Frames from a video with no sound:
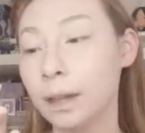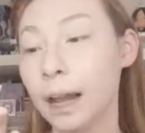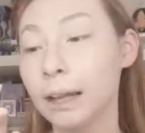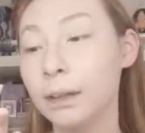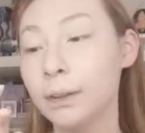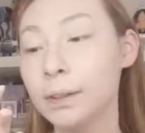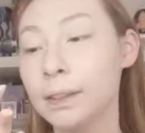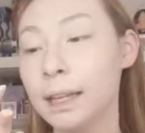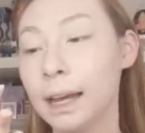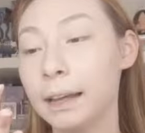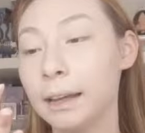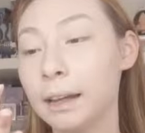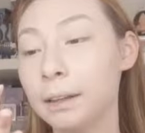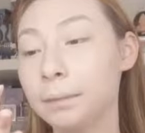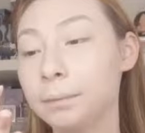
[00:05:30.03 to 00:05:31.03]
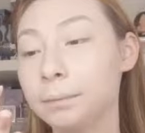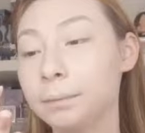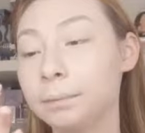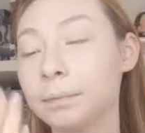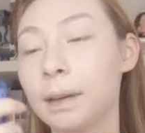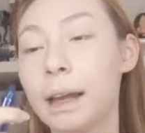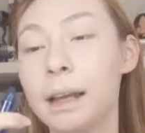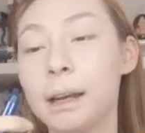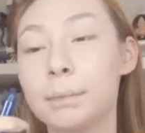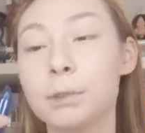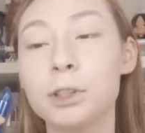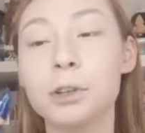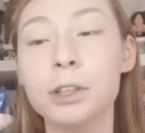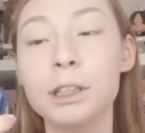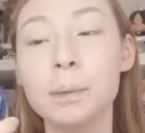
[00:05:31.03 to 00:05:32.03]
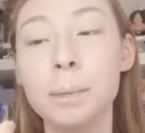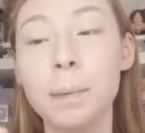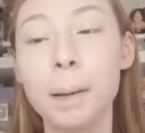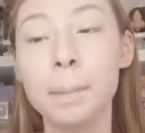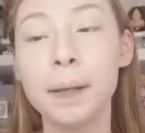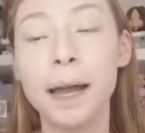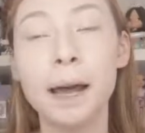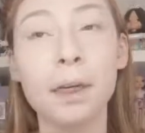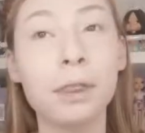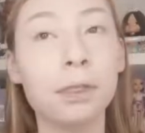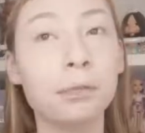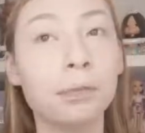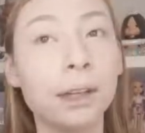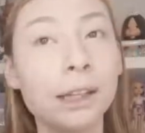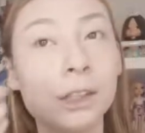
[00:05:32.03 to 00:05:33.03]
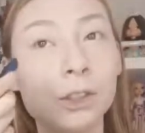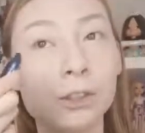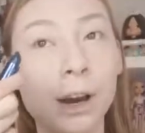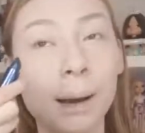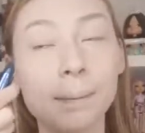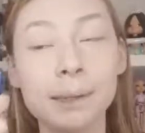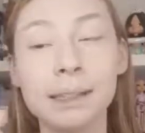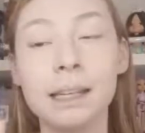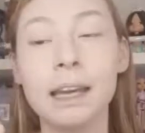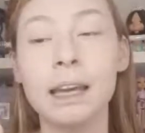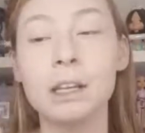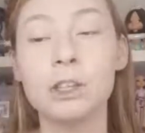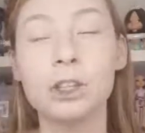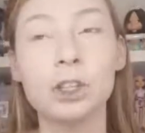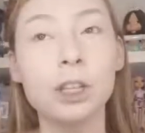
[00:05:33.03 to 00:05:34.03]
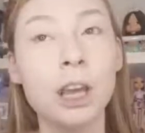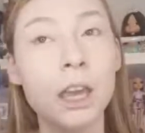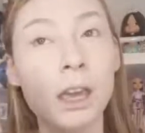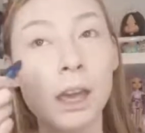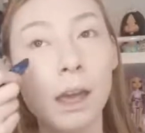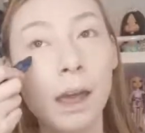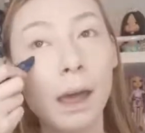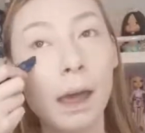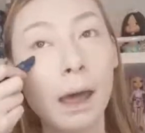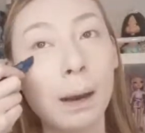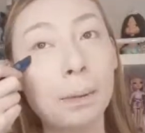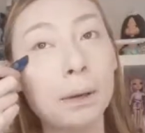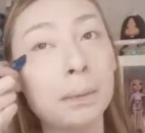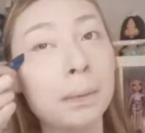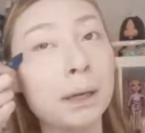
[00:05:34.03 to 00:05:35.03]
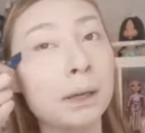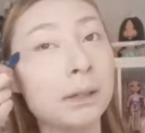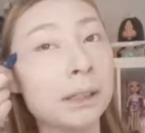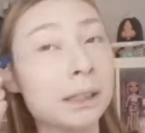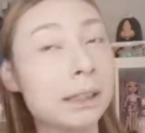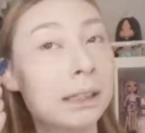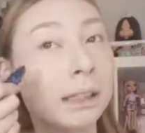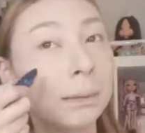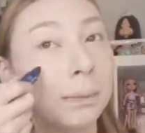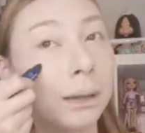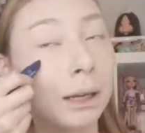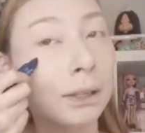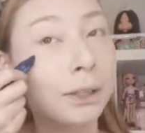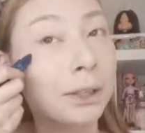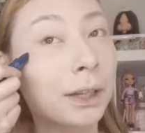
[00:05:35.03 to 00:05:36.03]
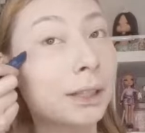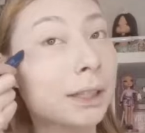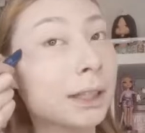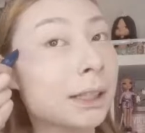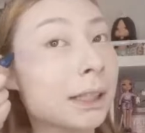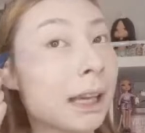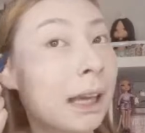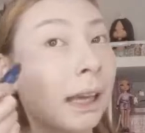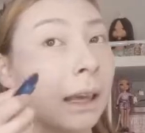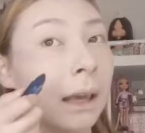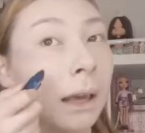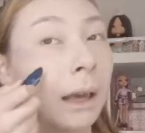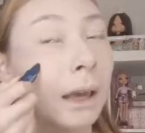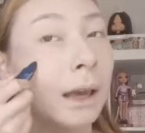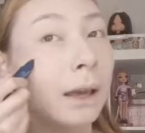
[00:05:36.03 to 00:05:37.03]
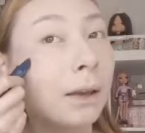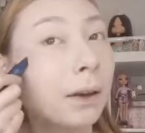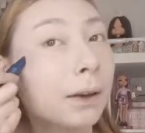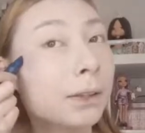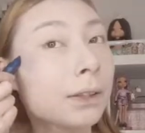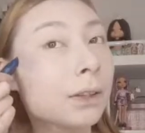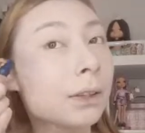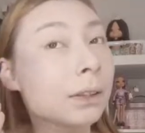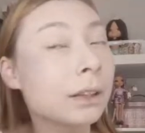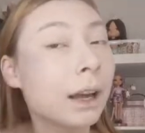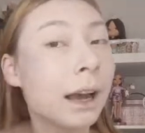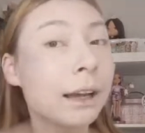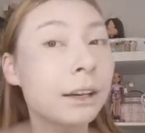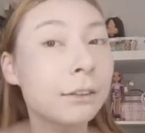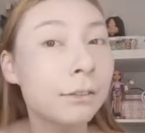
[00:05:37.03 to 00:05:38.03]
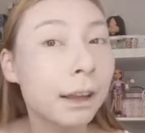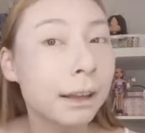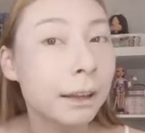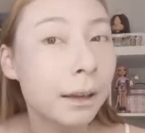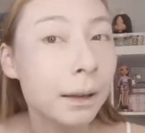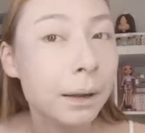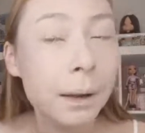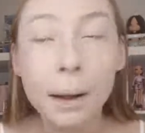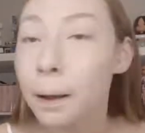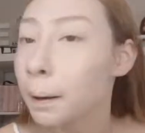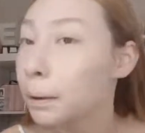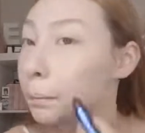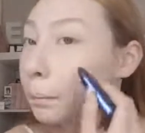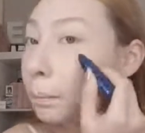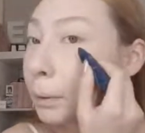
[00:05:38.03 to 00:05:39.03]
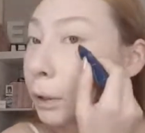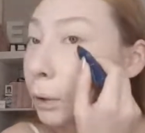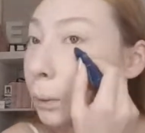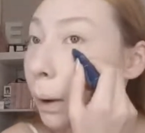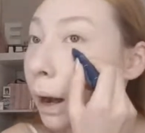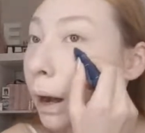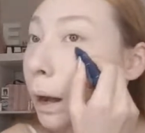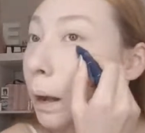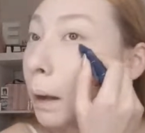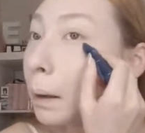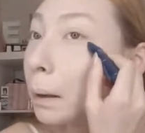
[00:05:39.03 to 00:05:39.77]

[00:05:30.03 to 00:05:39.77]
Hello Sailor. And I'm just going to apply 3 stripes to each cheek. I'm going to be using this as blush. So as you can see, it goes on kind of like bluer.